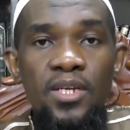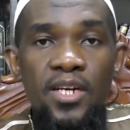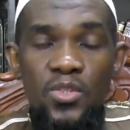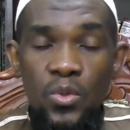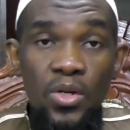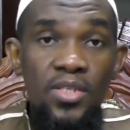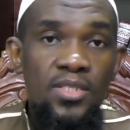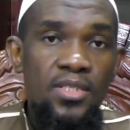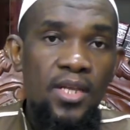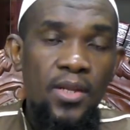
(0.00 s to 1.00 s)
As long
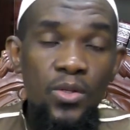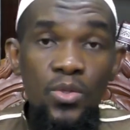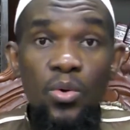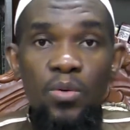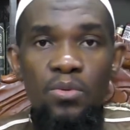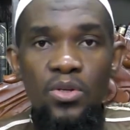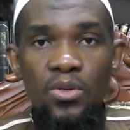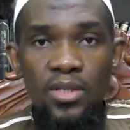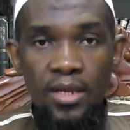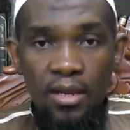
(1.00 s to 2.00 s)
as they are not going
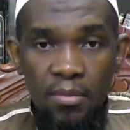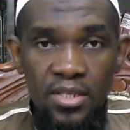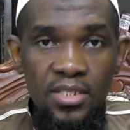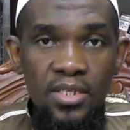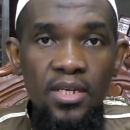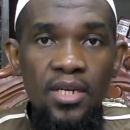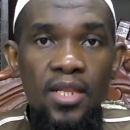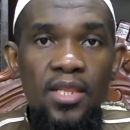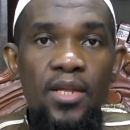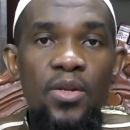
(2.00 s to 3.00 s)
beyond limit
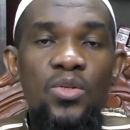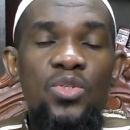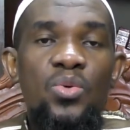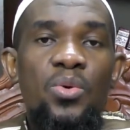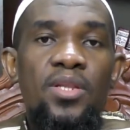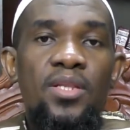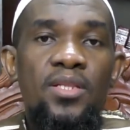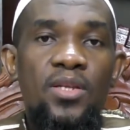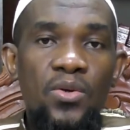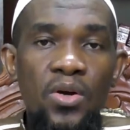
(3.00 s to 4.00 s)
and they are not doing
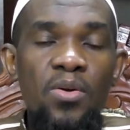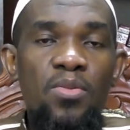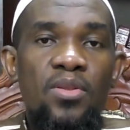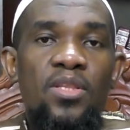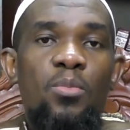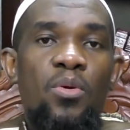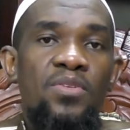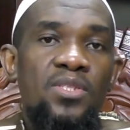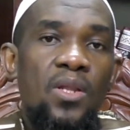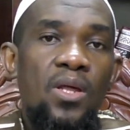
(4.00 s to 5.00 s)
the wrong thing, the Prophet